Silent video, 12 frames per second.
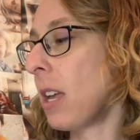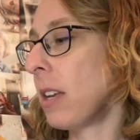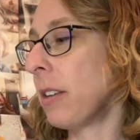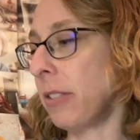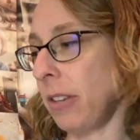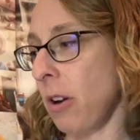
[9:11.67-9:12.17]

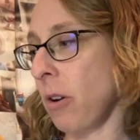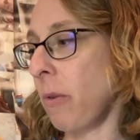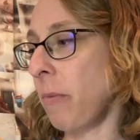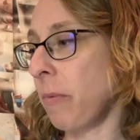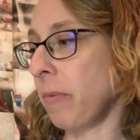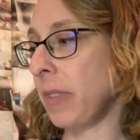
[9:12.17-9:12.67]
So
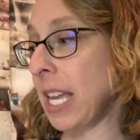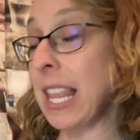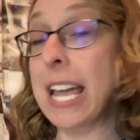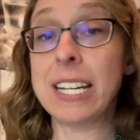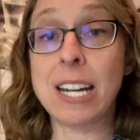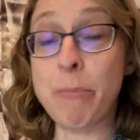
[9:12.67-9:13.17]
they
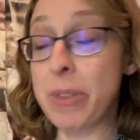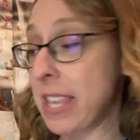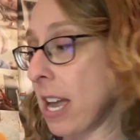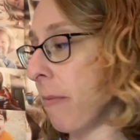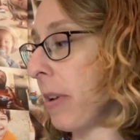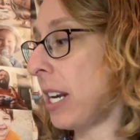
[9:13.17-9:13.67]
lined it up with
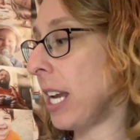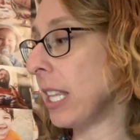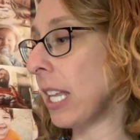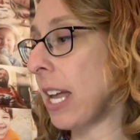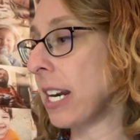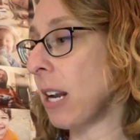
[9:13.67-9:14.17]
that one, and they
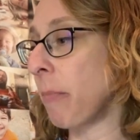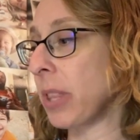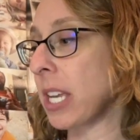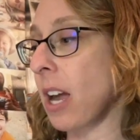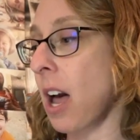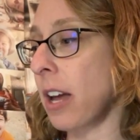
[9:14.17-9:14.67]
lined it up with the
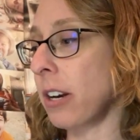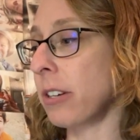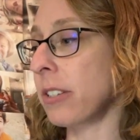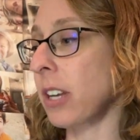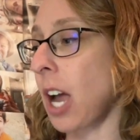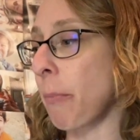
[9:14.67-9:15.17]

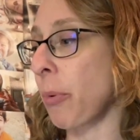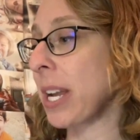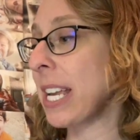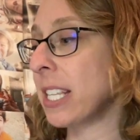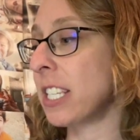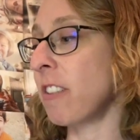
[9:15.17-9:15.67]
Conners
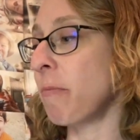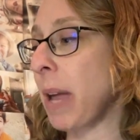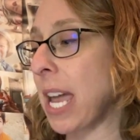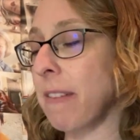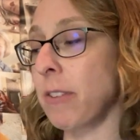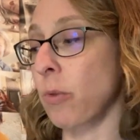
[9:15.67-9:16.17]
Comprehensive
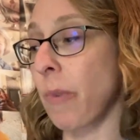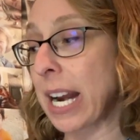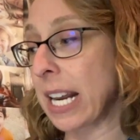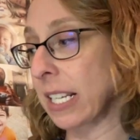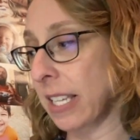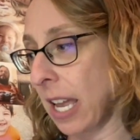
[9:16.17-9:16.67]
Behavior
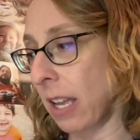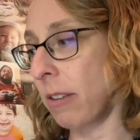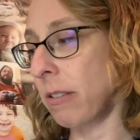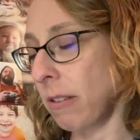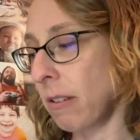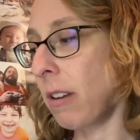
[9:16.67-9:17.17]
Rating
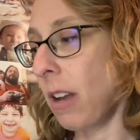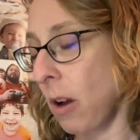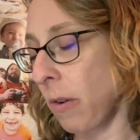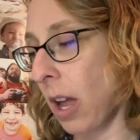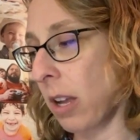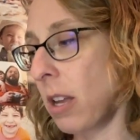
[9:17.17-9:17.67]
Scales.
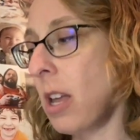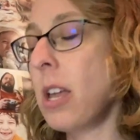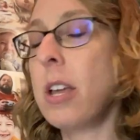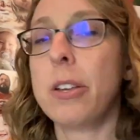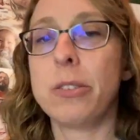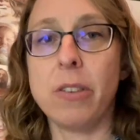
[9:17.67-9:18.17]
Okay,
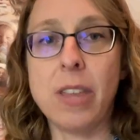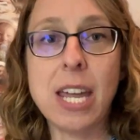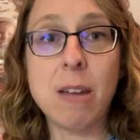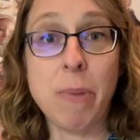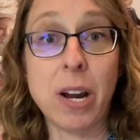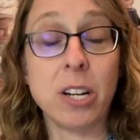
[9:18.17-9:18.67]
so they
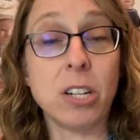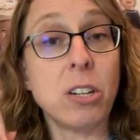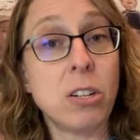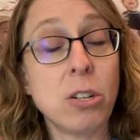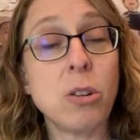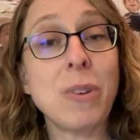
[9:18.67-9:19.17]
compared it to
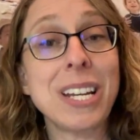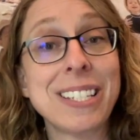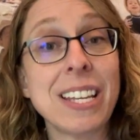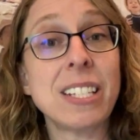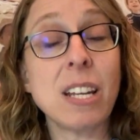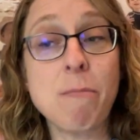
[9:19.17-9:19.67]
two
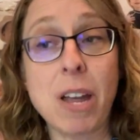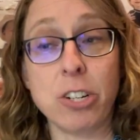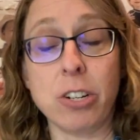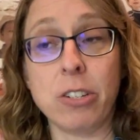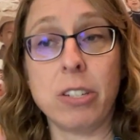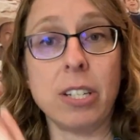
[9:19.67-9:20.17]
existing
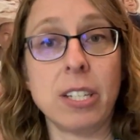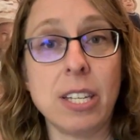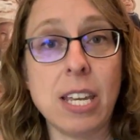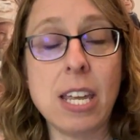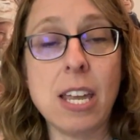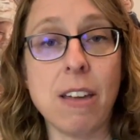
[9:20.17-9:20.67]
measures to
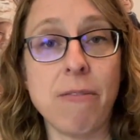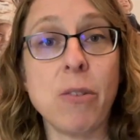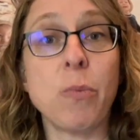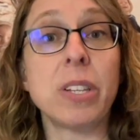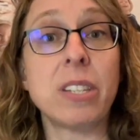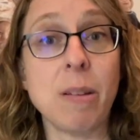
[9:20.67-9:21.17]
see if it
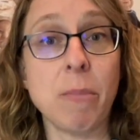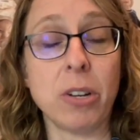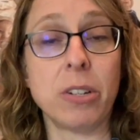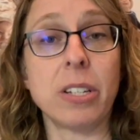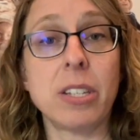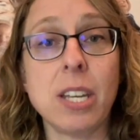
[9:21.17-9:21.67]
was similar,
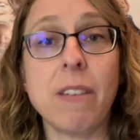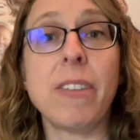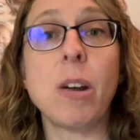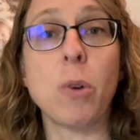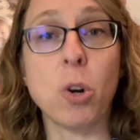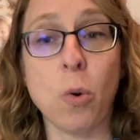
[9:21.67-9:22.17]
to see if they
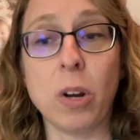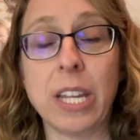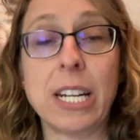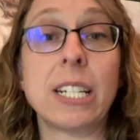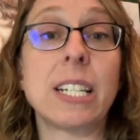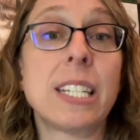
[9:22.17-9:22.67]
were
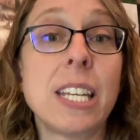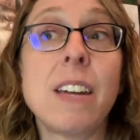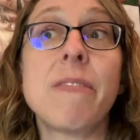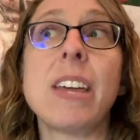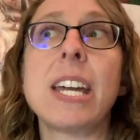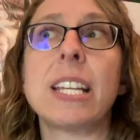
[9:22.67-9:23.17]
correlated, to see
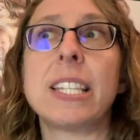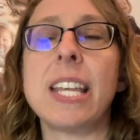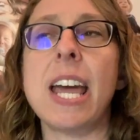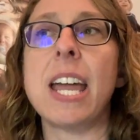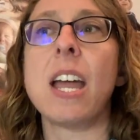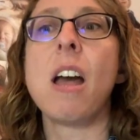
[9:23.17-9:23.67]
if they could
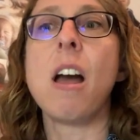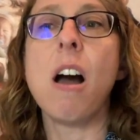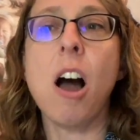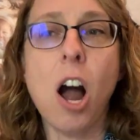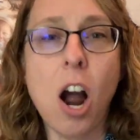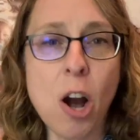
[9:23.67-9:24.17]
say,
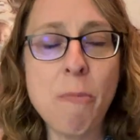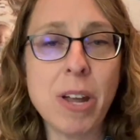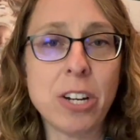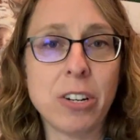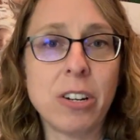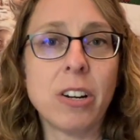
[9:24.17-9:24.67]
our
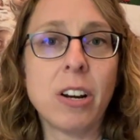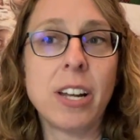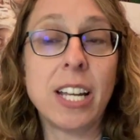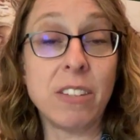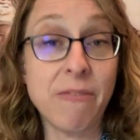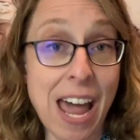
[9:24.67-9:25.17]
measure
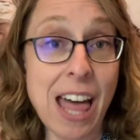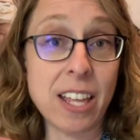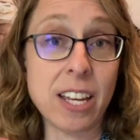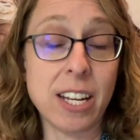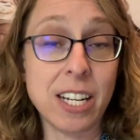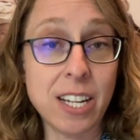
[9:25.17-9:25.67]
is
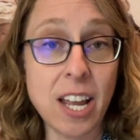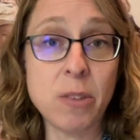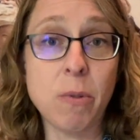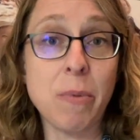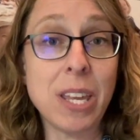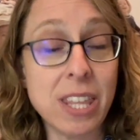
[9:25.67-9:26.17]
valid, it does
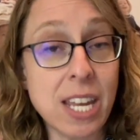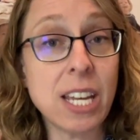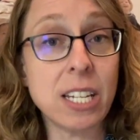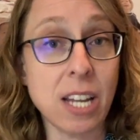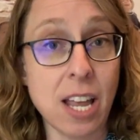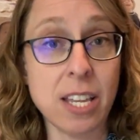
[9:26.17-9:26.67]
what we think
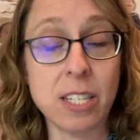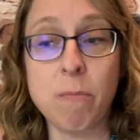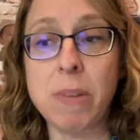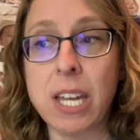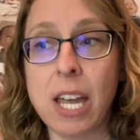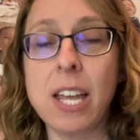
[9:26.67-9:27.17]
it does,
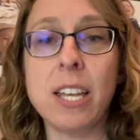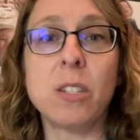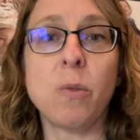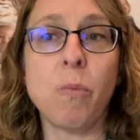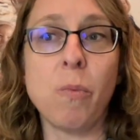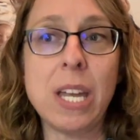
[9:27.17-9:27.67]
because
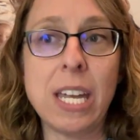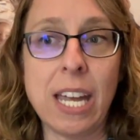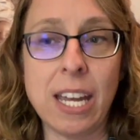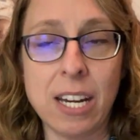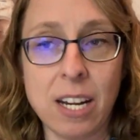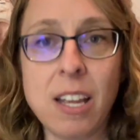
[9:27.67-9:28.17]
we
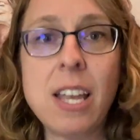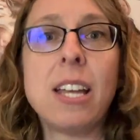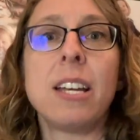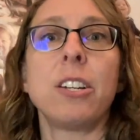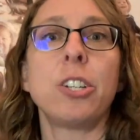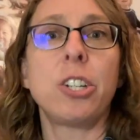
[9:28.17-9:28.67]
can
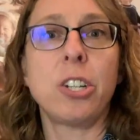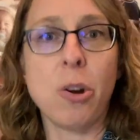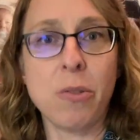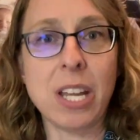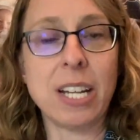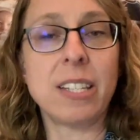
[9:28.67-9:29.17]
show
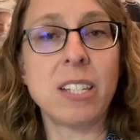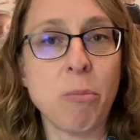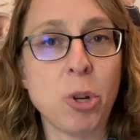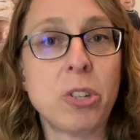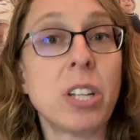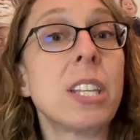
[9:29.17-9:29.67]
that it's
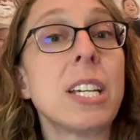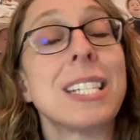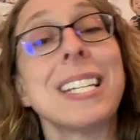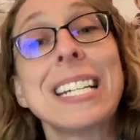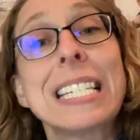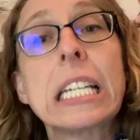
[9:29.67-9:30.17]
similar to these
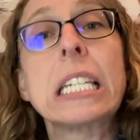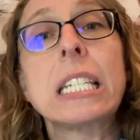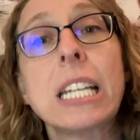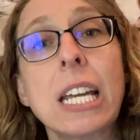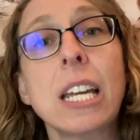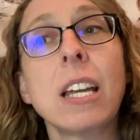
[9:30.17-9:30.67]

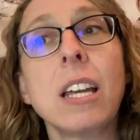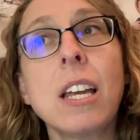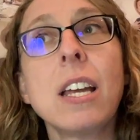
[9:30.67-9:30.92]
existing